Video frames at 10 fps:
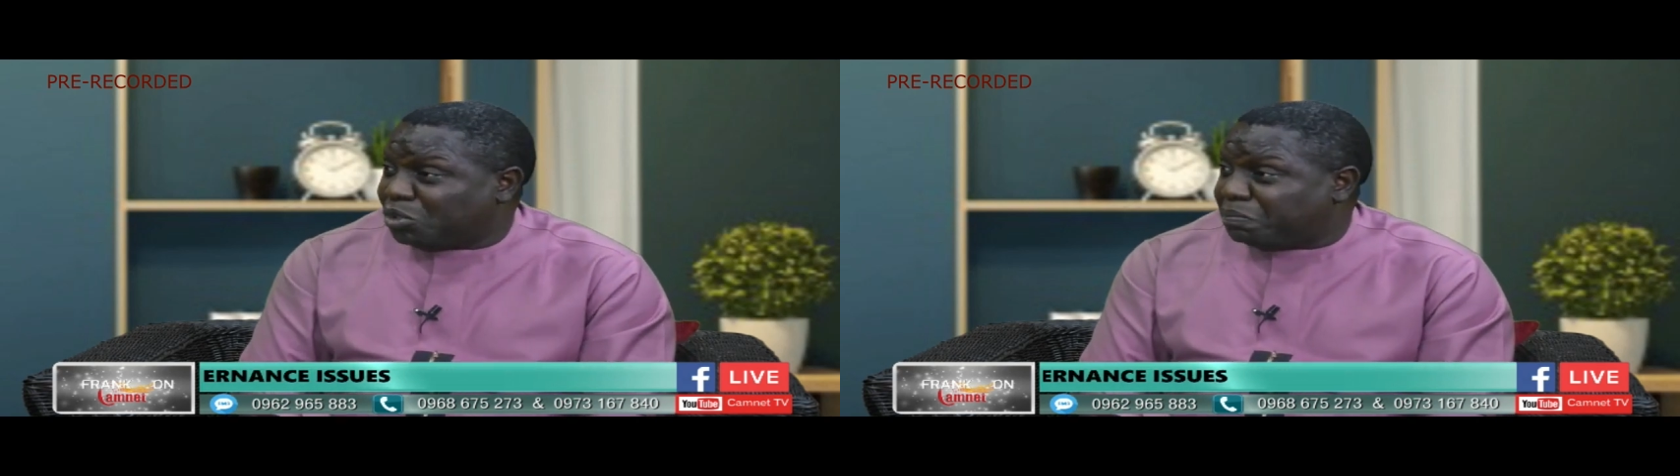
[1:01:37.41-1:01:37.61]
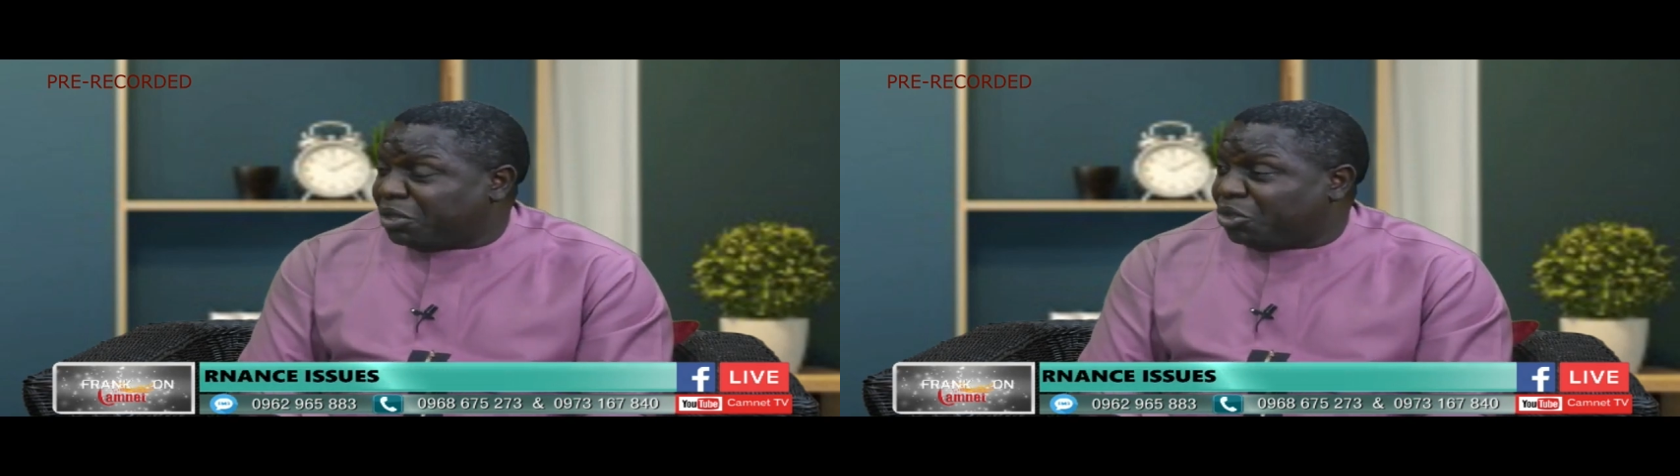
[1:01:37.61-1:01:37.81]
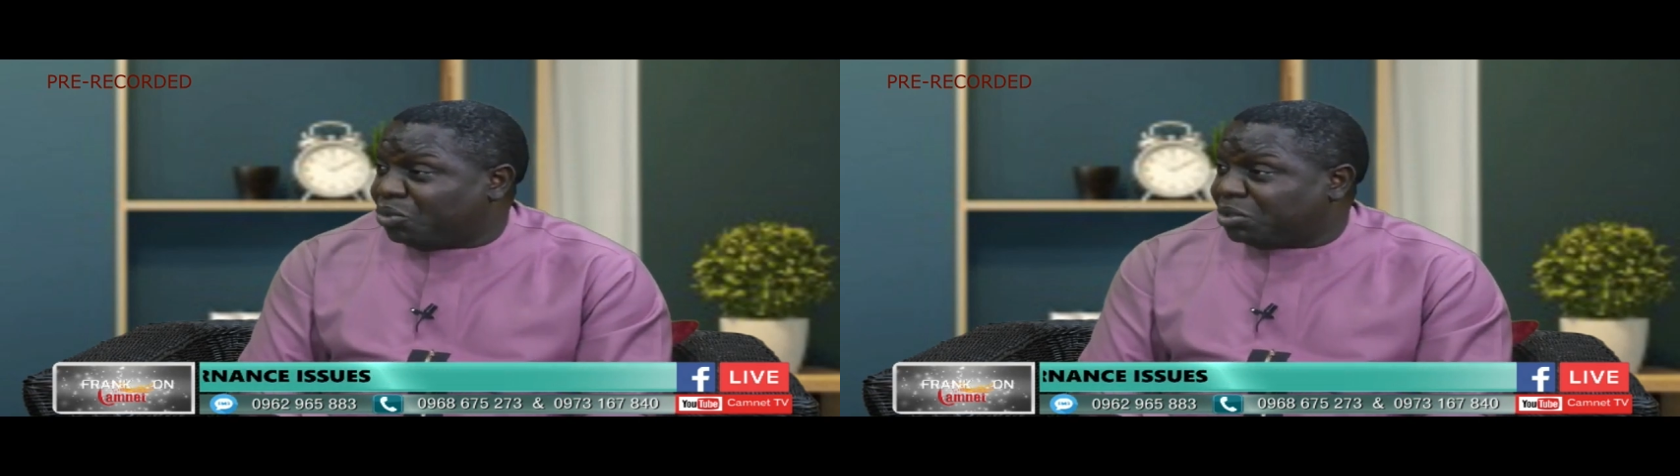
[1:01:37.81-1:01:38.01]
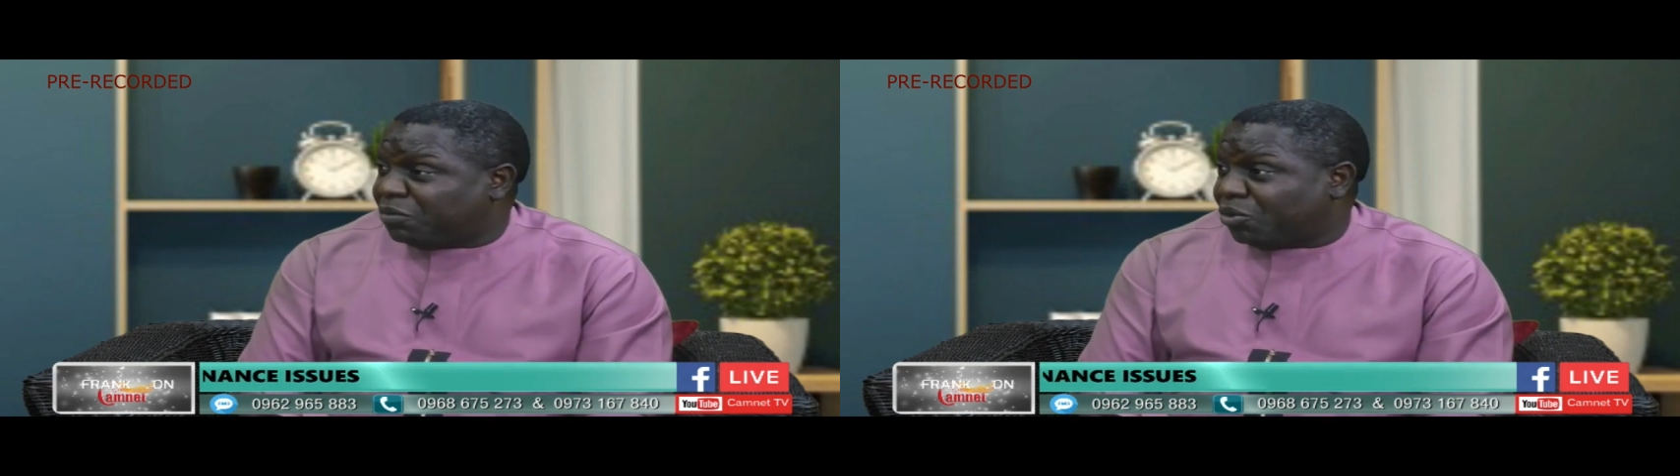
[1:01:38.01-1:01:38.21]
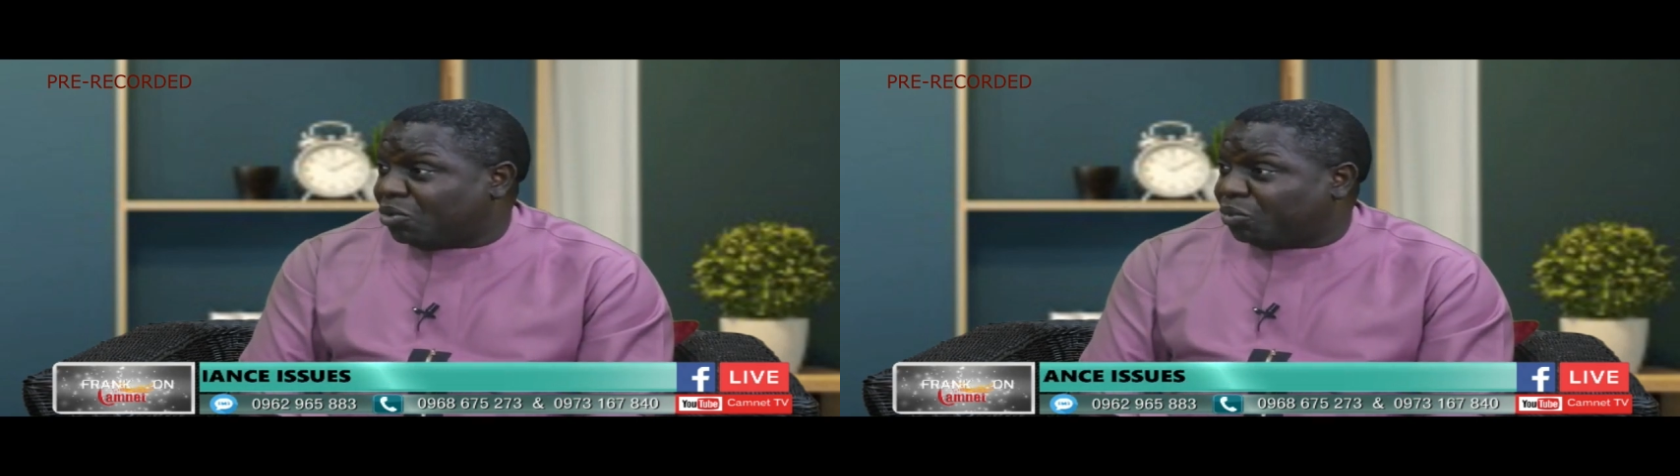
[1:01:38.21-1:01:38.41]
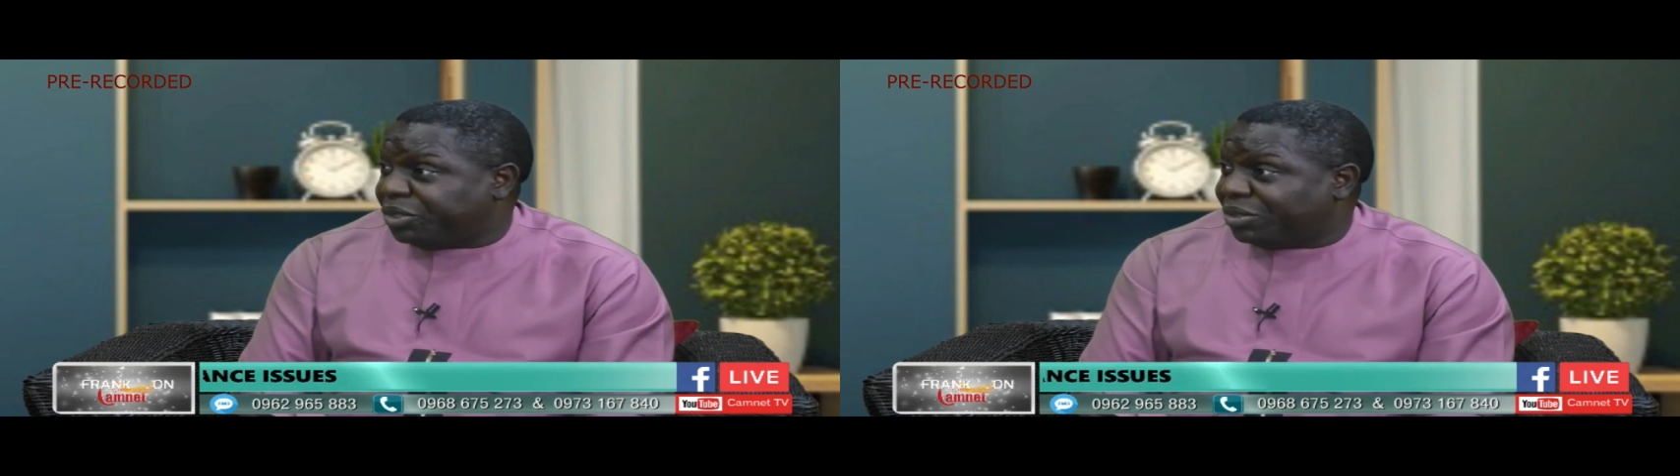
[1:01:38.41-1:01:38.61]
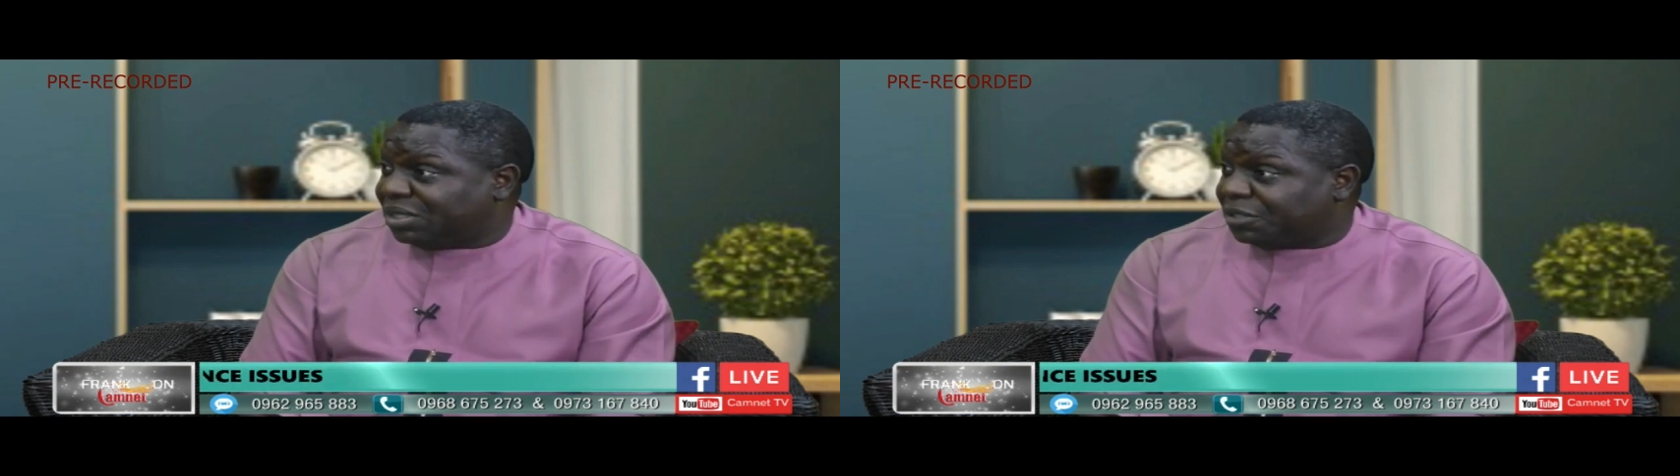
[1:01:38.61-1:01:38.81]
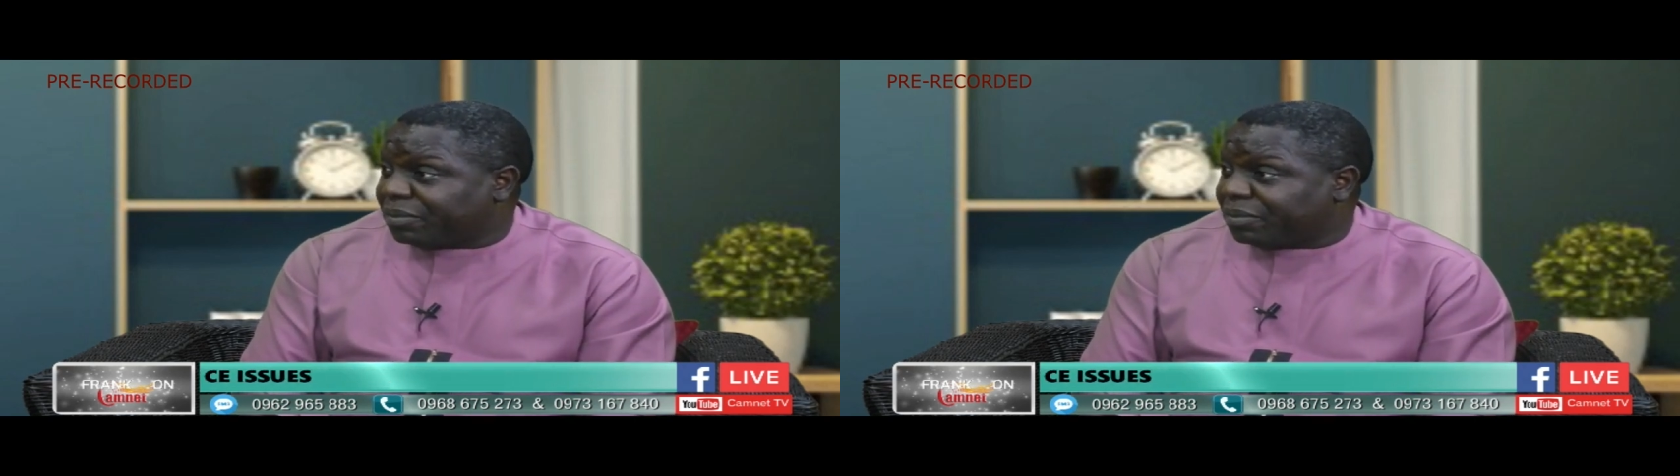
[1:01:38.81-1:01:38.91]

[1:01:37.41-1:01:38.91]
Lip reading: was being used for wrong reasons.